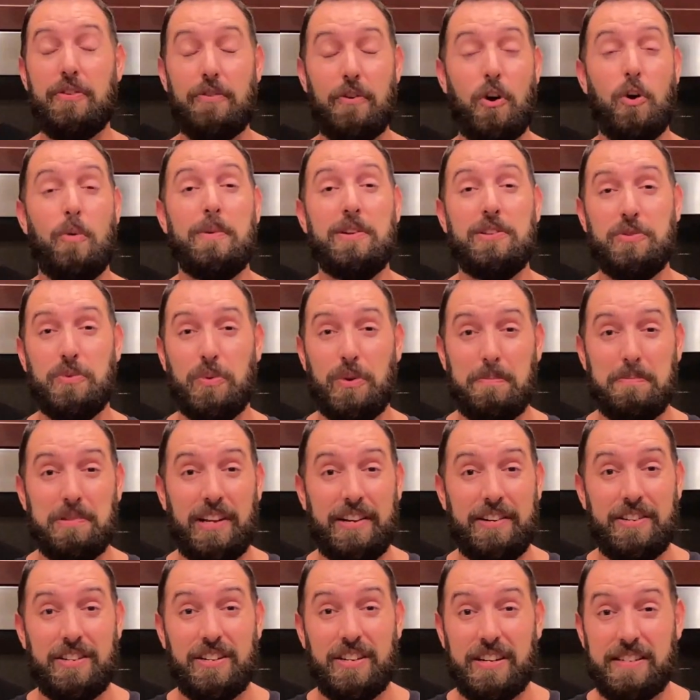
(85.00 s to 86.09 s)
throw them into a
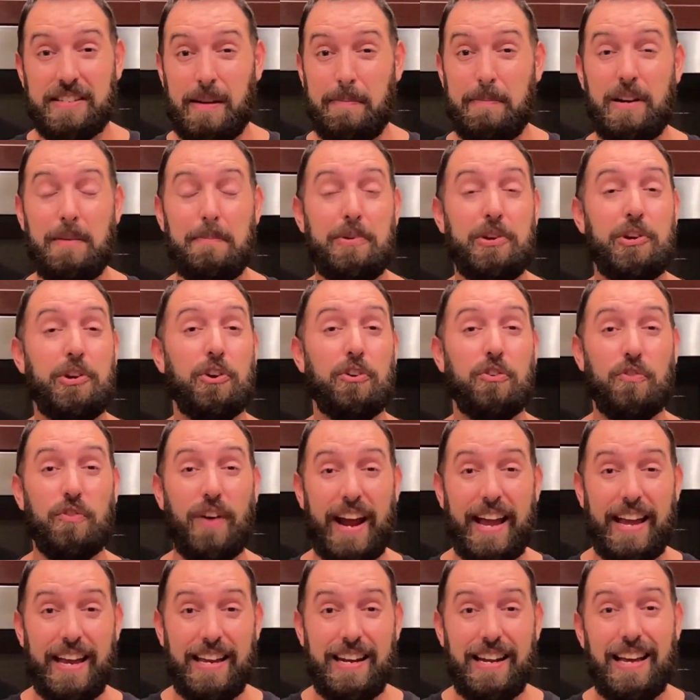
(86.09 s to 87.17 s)
blender because I'm going to
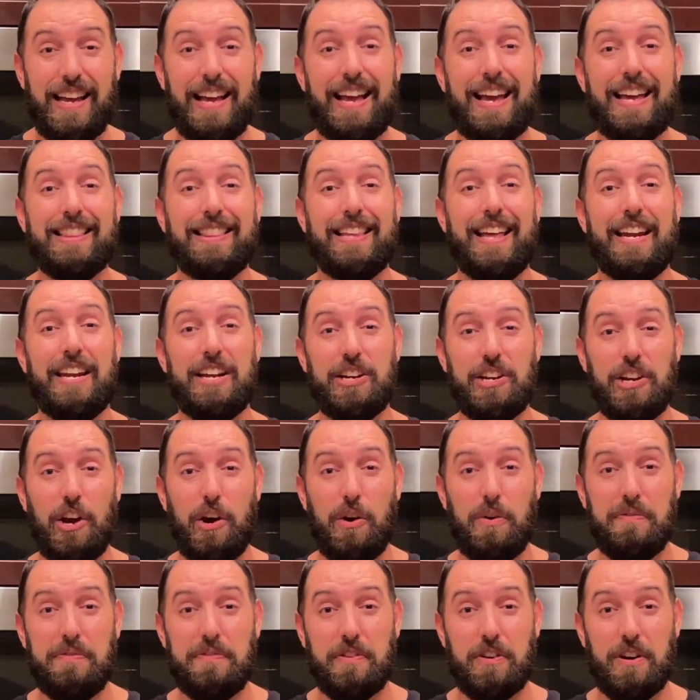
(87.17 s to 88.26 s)
puree it and let it
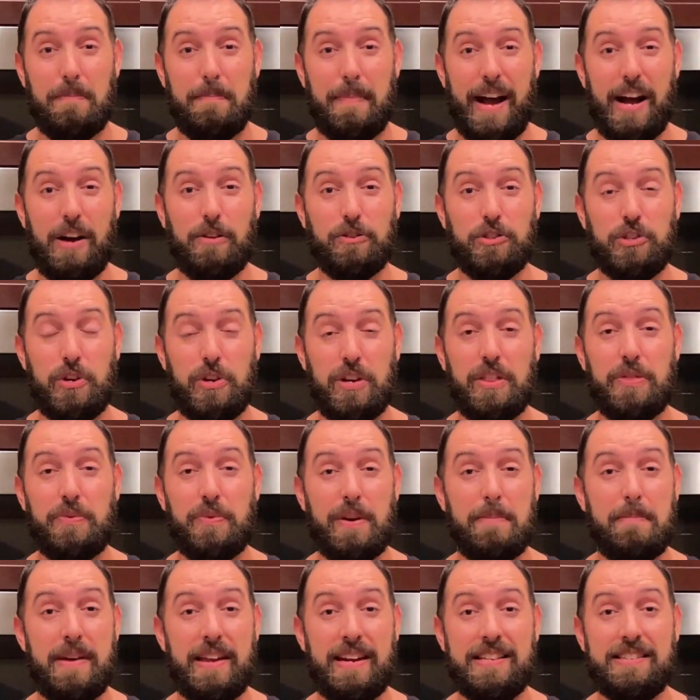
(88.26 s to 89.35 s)
go for about 2 to 3
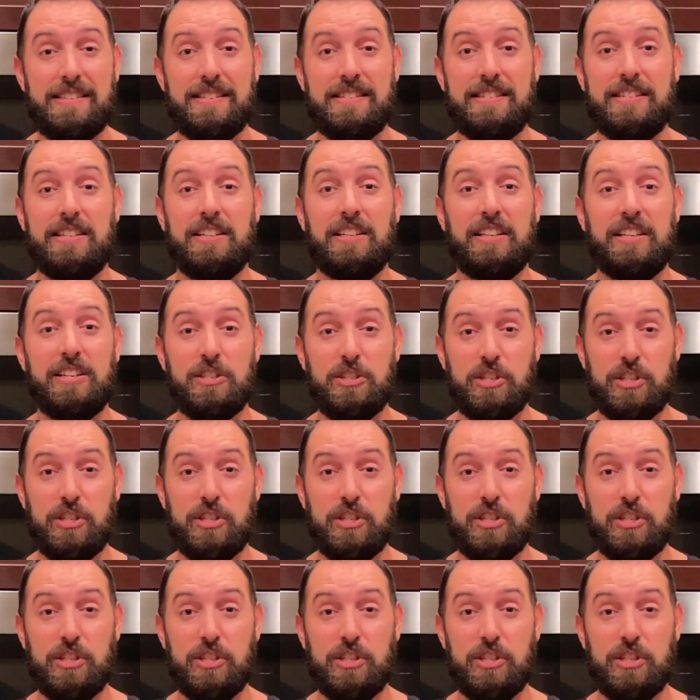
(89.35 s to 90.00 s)
minutes until it is